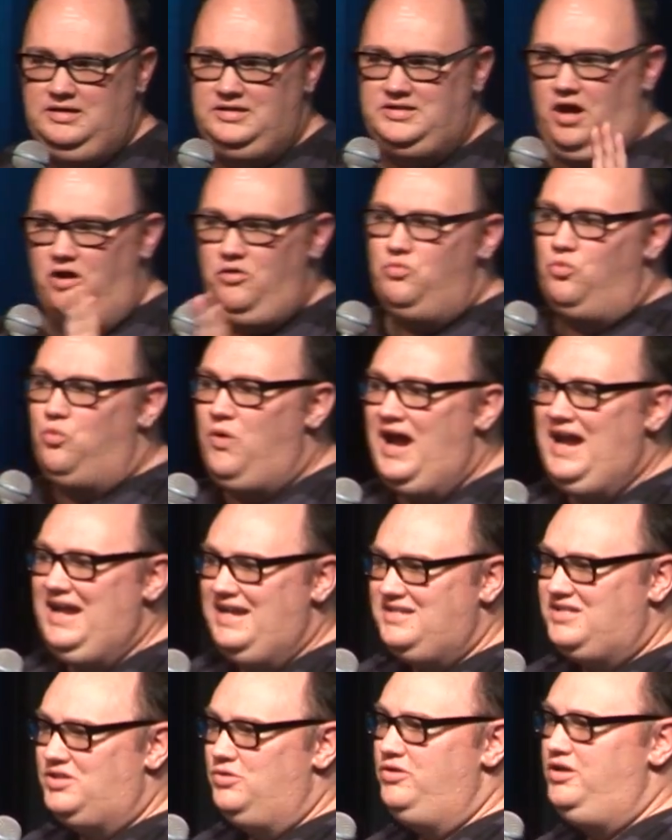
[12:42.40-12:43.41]
Don't
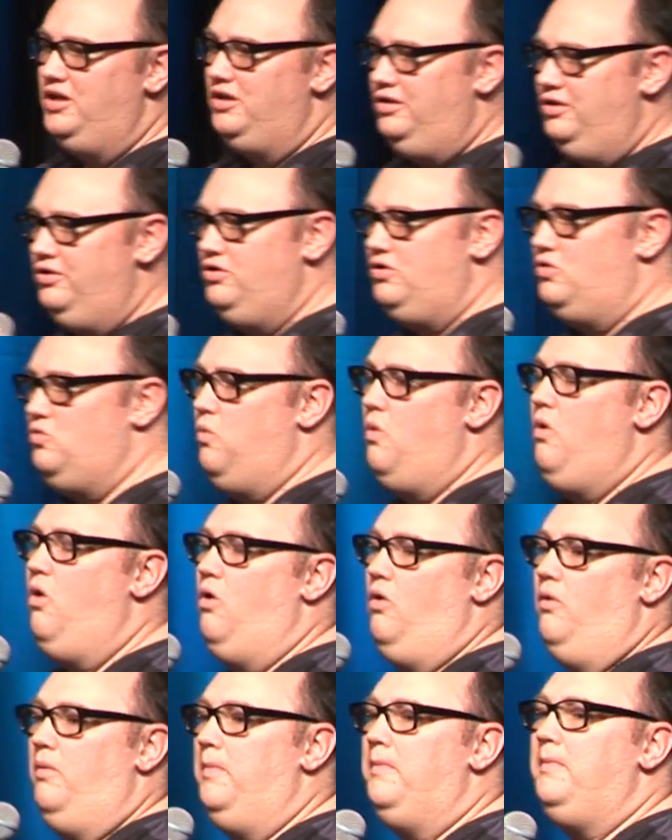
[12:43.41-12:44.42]
wait till you're
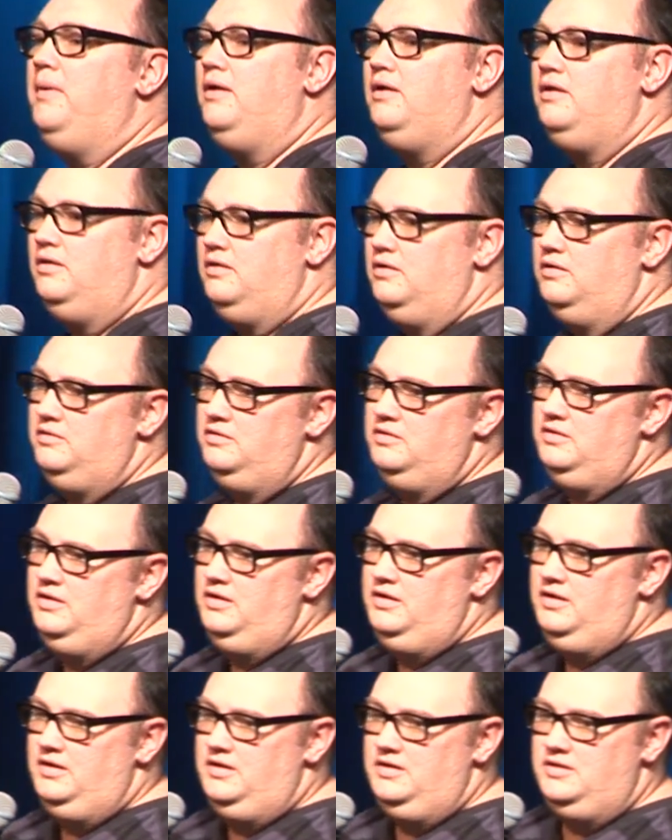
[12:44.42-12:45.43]
lukewarm
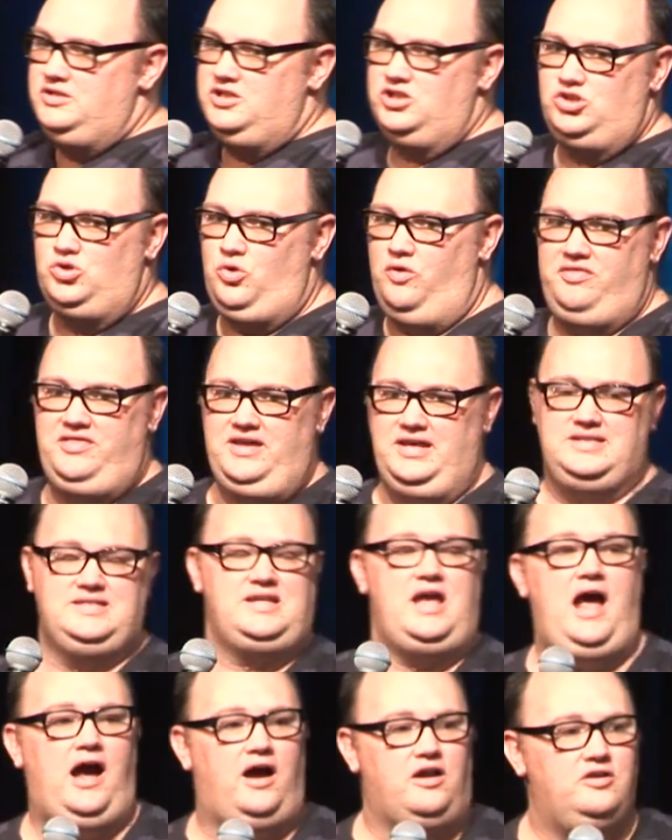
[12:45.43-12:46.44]
to sort things
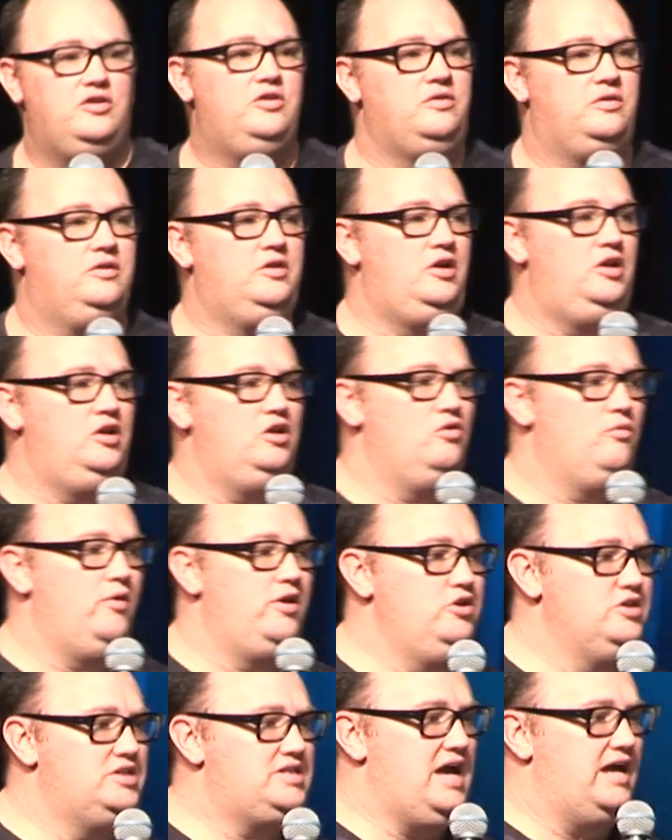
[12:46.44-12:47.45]
out. When
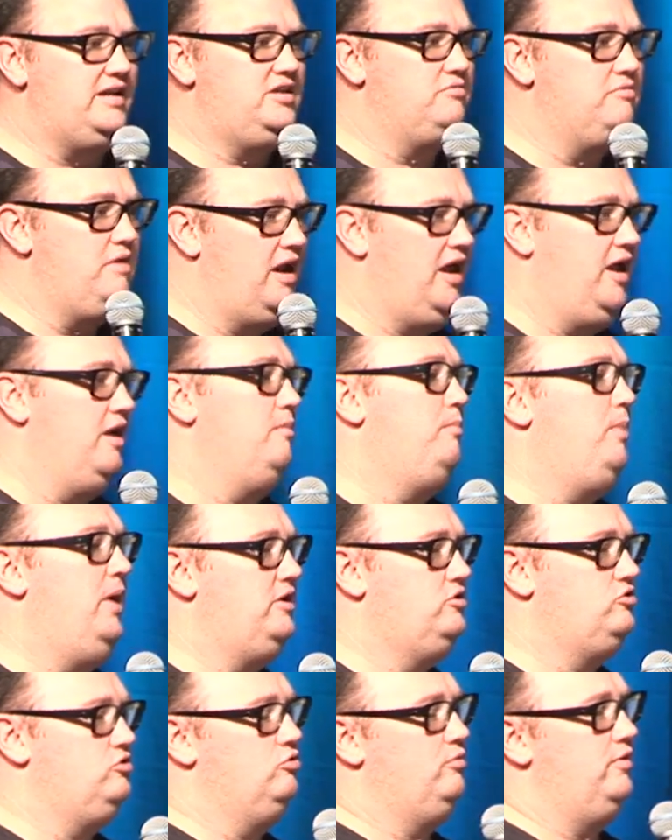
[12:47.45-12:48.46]
you start to run out of
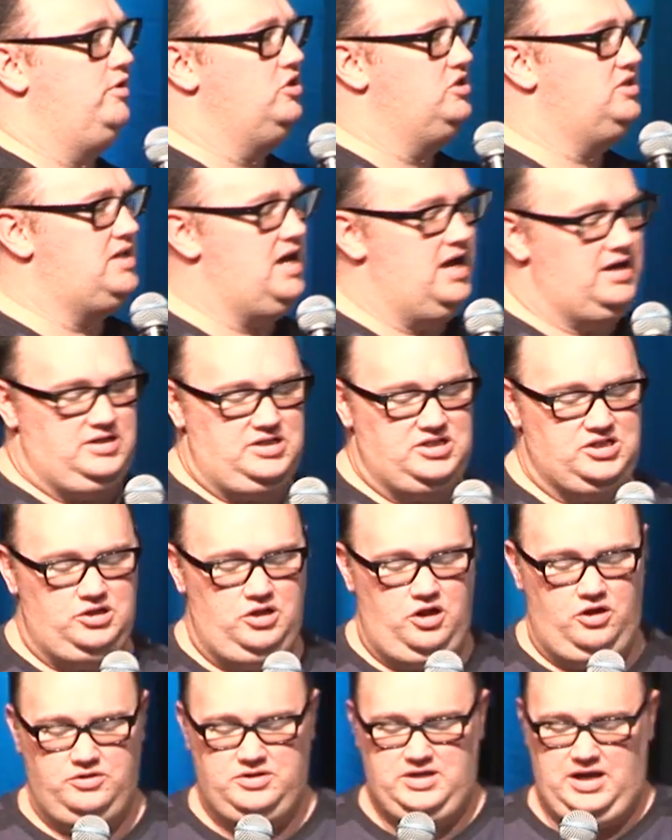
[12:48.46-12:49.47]
petrol, when you start to
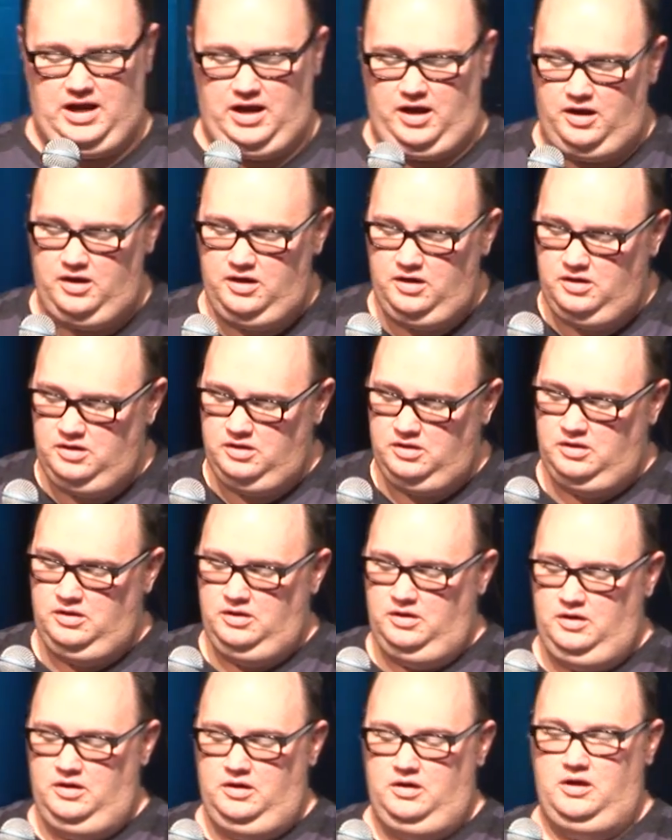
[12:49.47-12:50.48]
slow down,
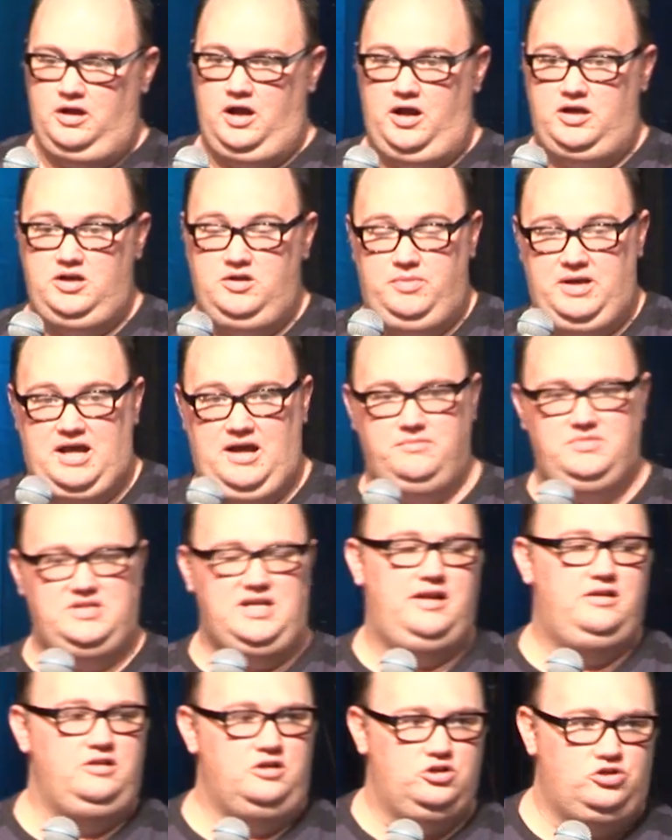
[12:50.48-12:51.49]
and you become
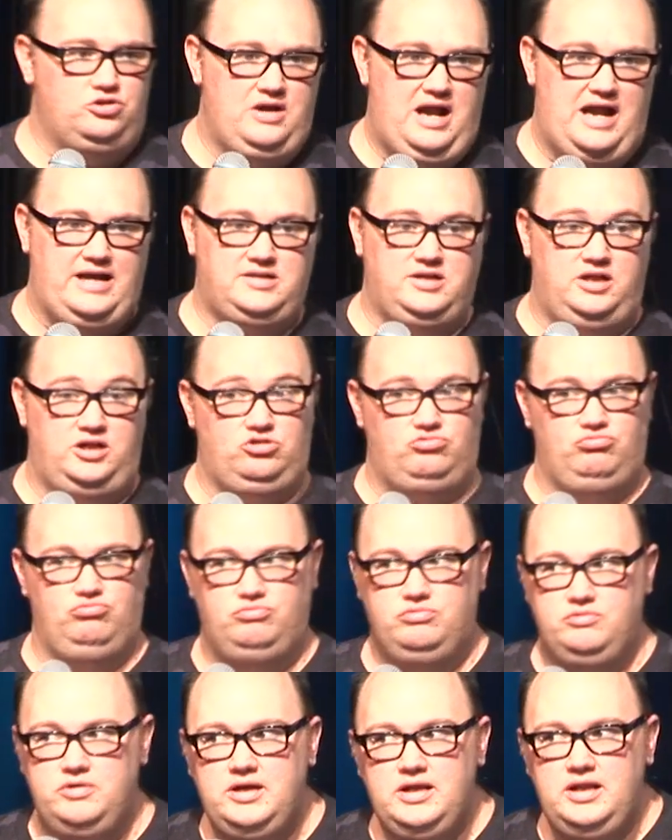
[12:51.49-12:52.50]
dead in your tracks, it's
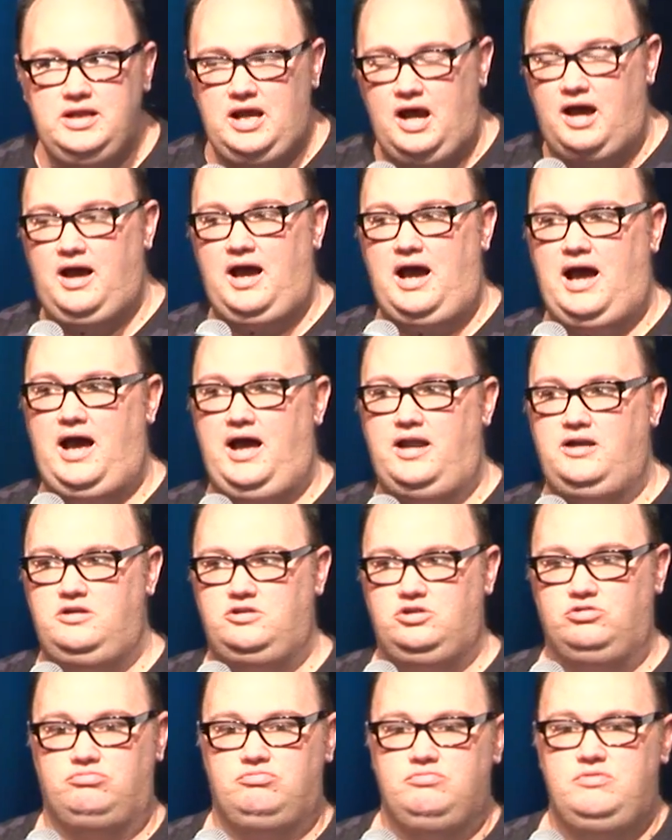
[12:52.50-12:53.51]
really hard
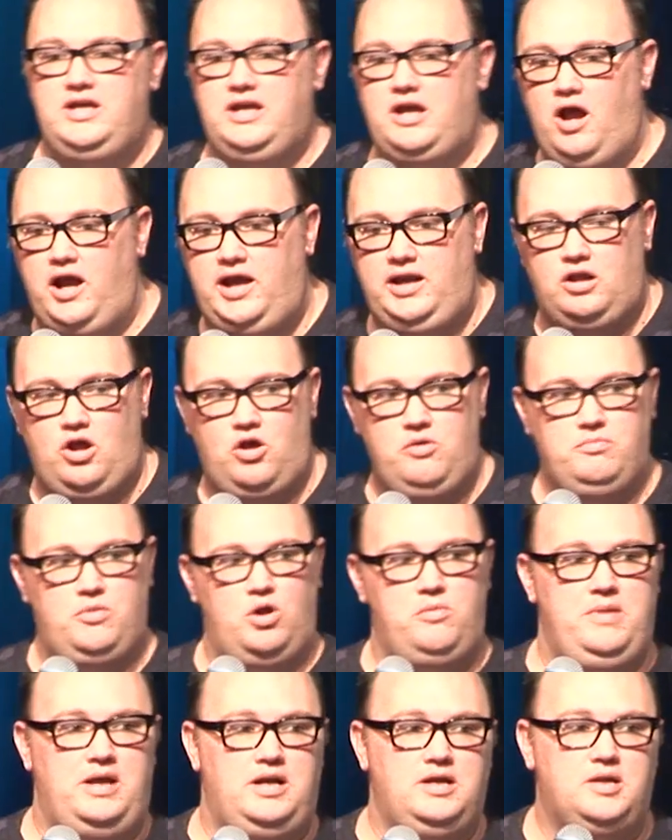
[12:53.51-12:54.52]
to regain that
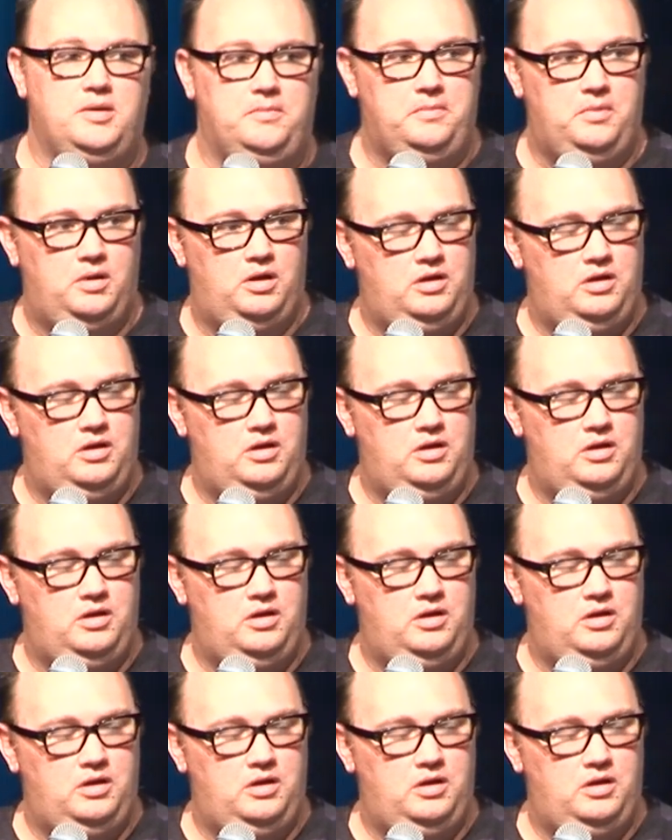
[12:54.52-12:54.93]
momentum.